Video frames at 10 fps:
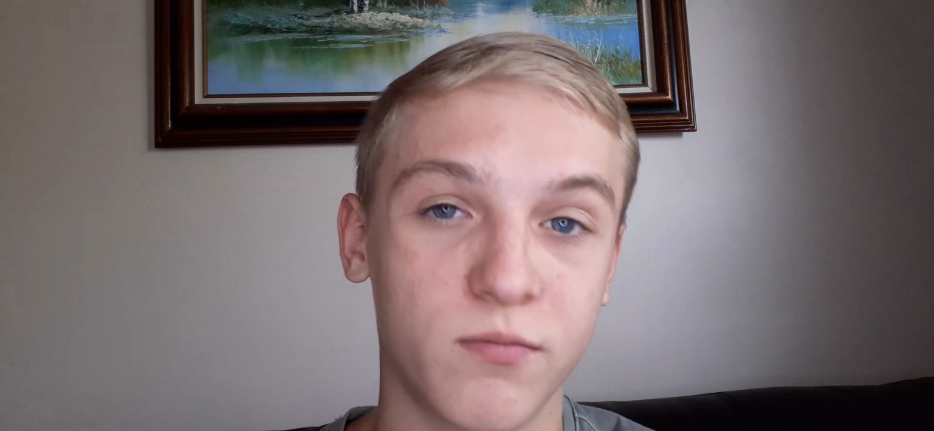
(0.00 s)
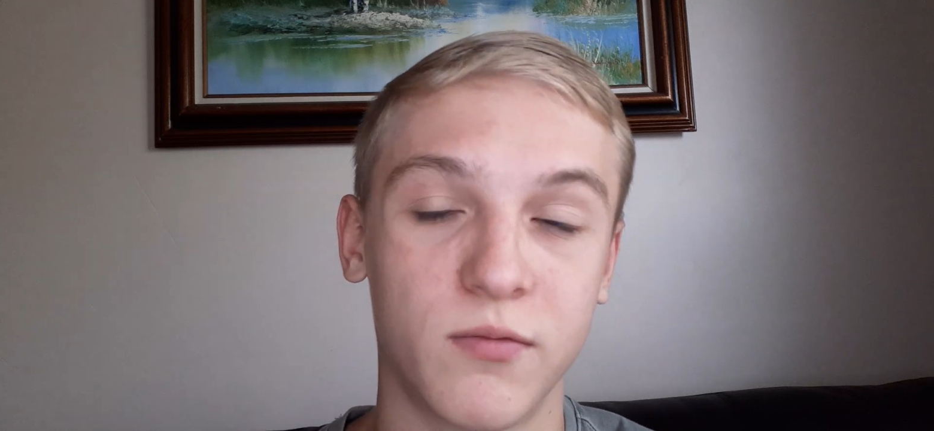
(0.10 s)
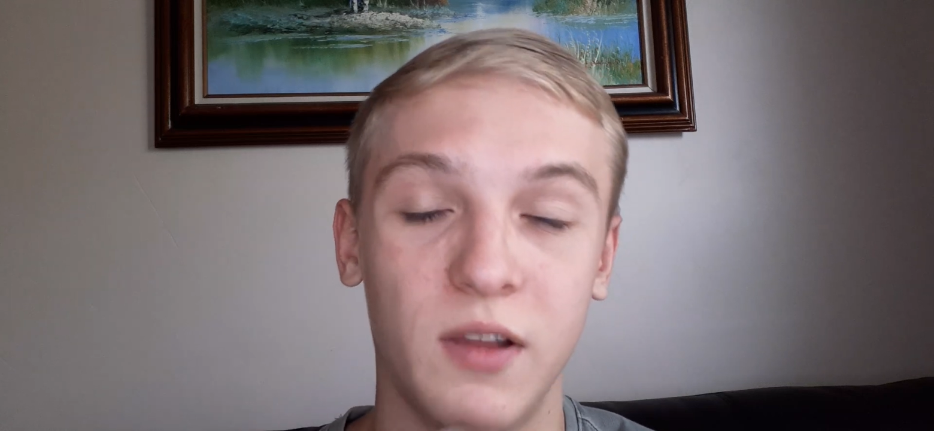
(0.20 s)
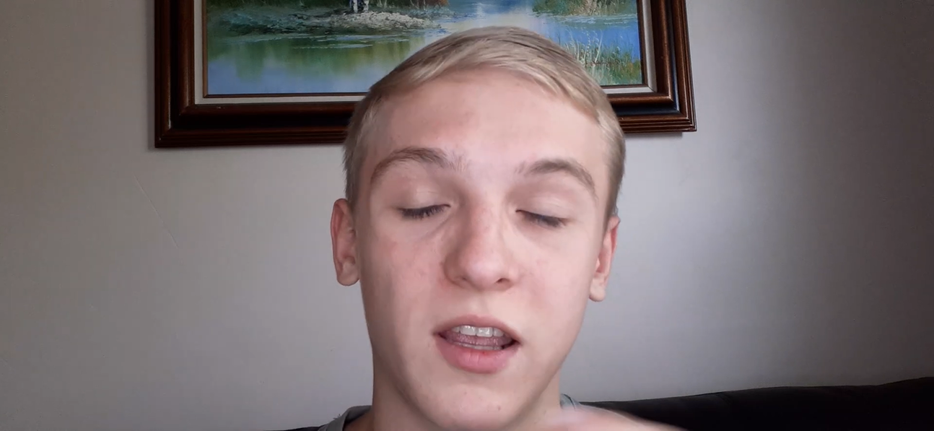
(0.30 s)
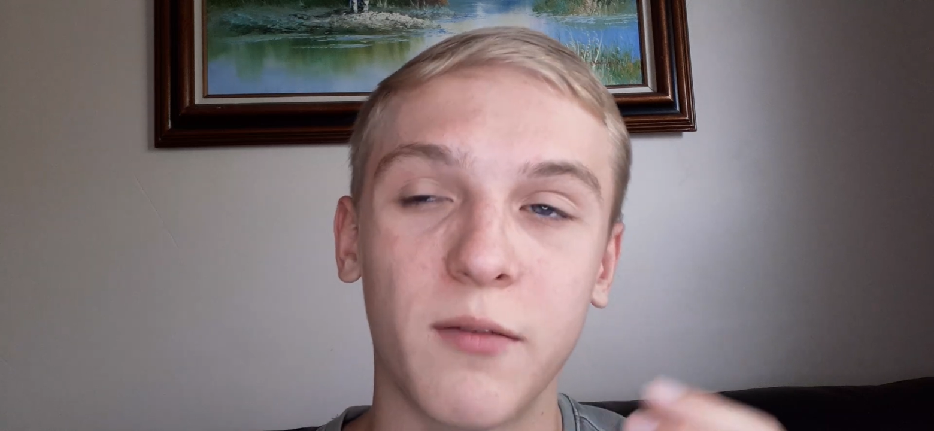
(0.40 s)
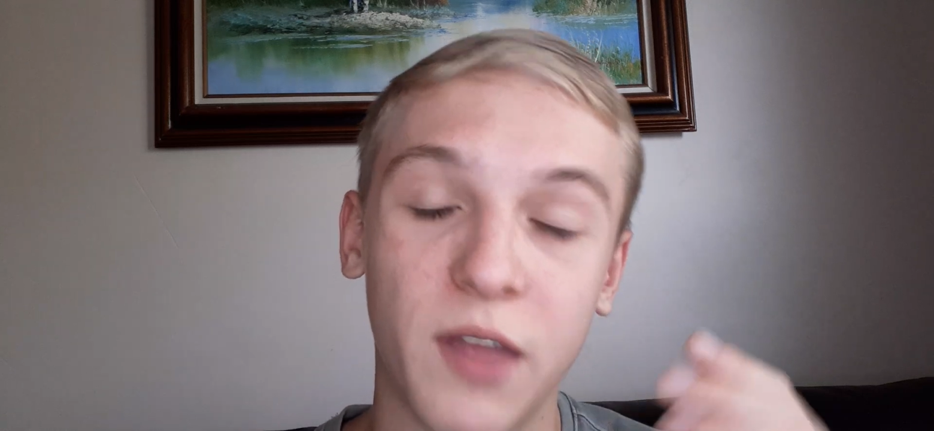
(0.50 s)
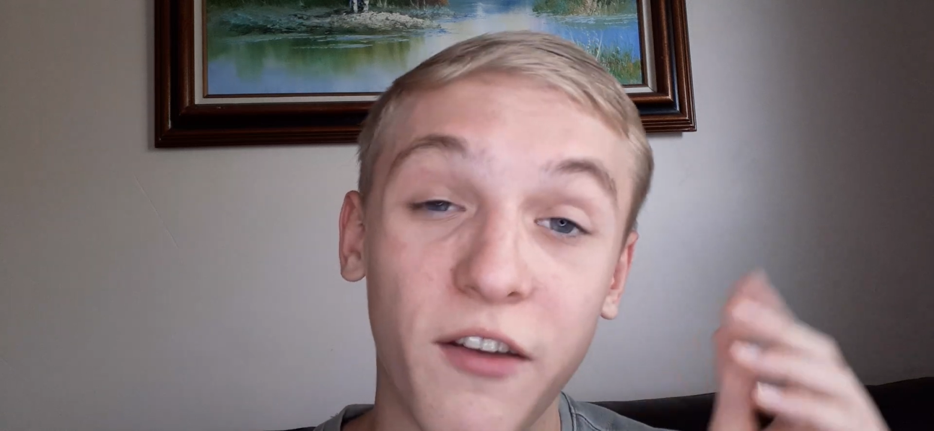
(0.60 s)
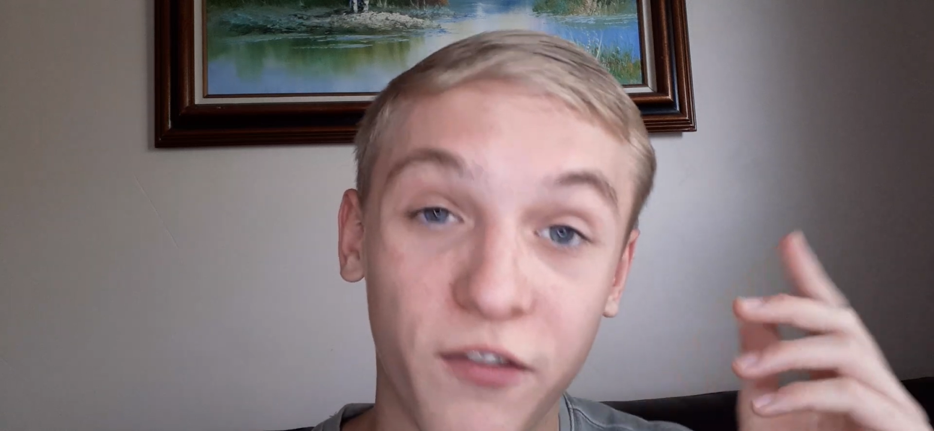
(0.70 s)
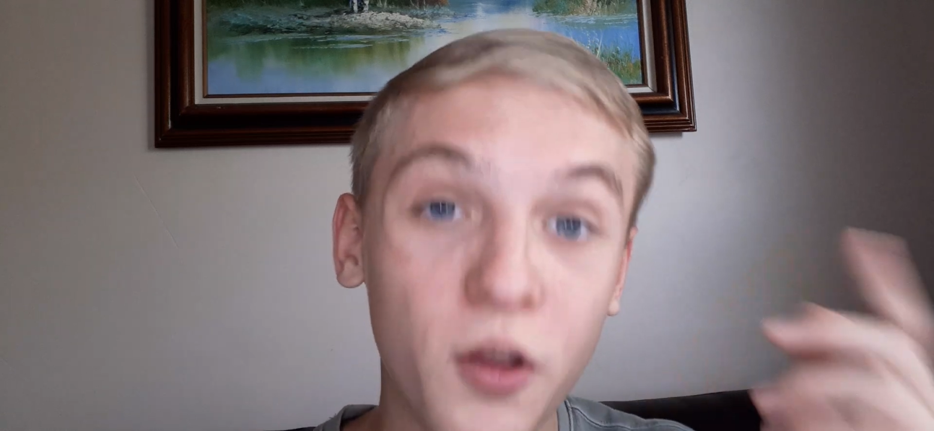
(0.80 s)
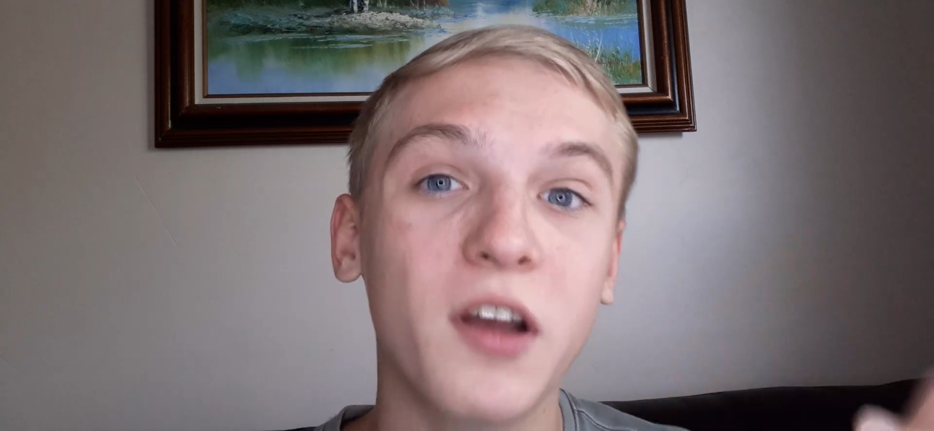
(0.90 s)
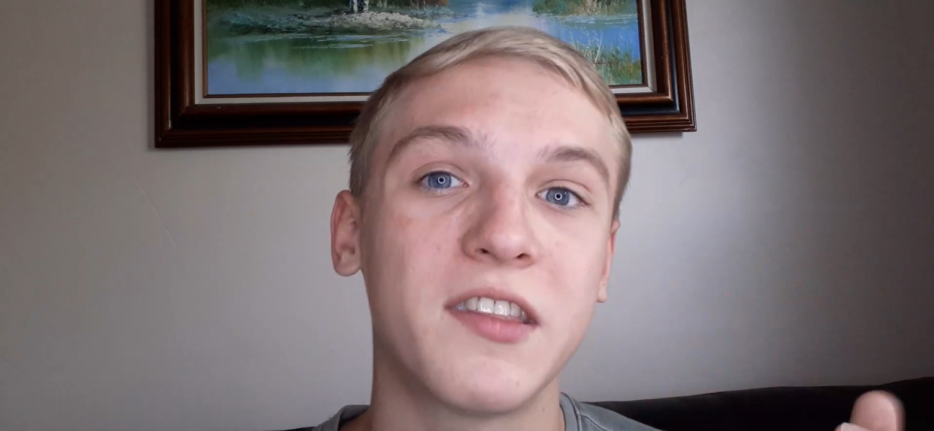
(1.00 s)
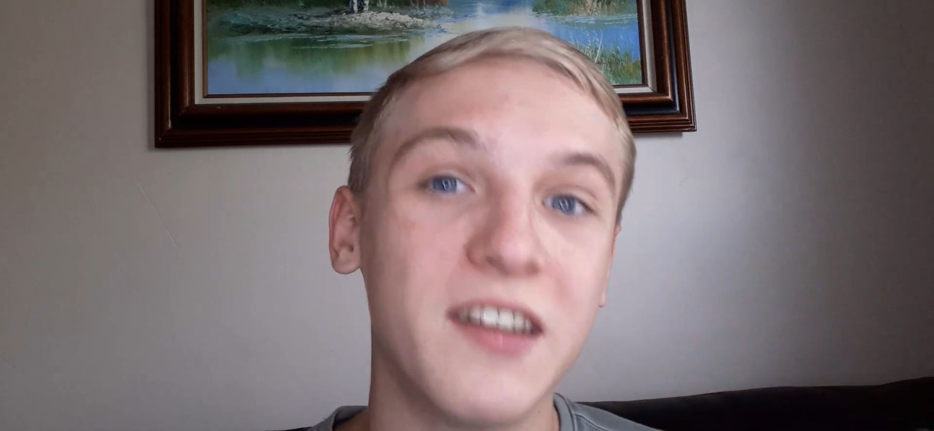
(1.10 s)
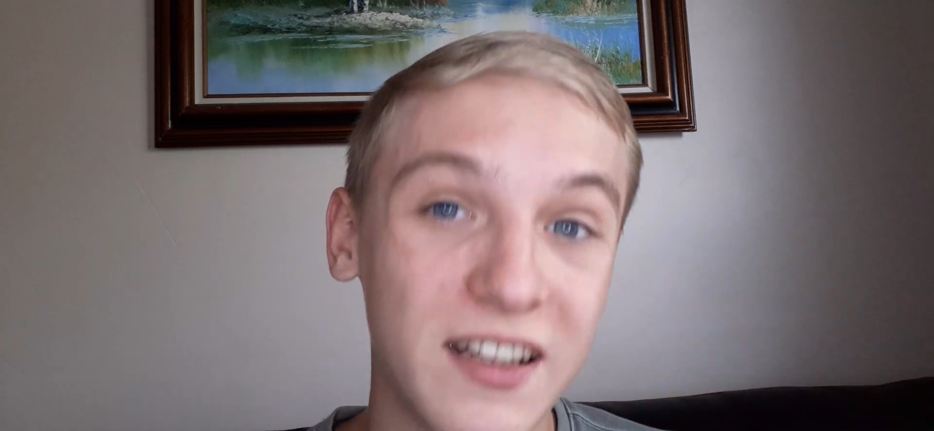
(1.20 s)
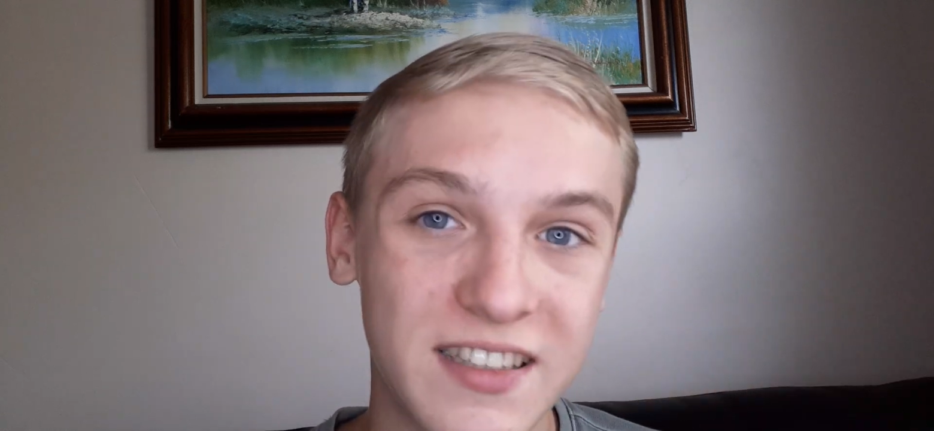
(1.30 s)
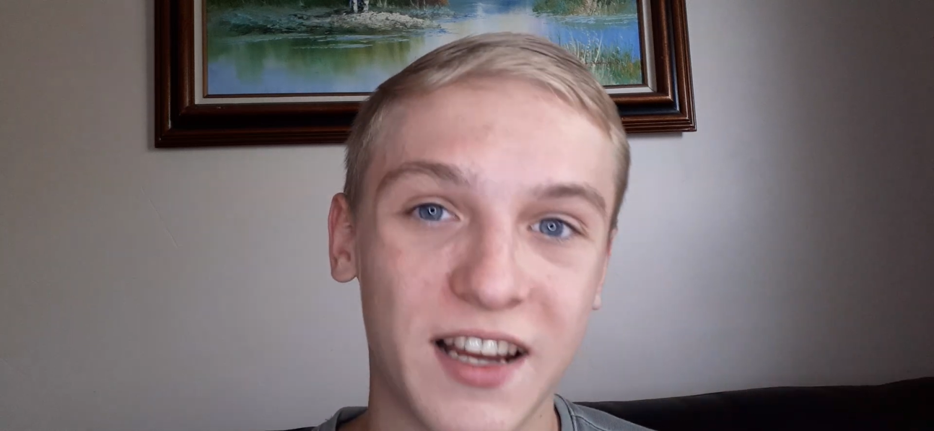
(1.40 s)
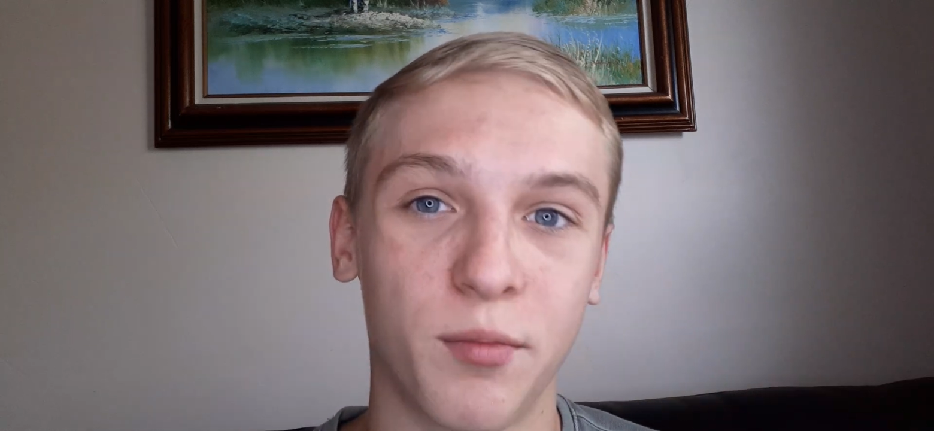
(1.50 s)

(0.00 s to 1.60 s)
like they feel like they need to take